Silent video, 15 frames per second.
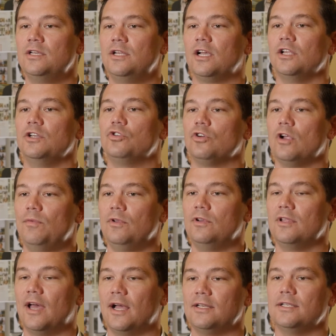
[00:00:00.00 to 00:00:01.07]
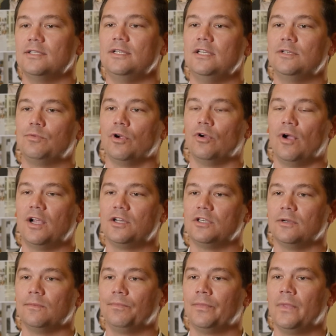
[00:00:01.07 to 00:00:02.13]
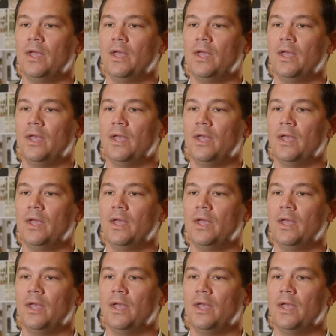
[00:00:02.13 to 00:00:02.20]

to contribute to that disease progression.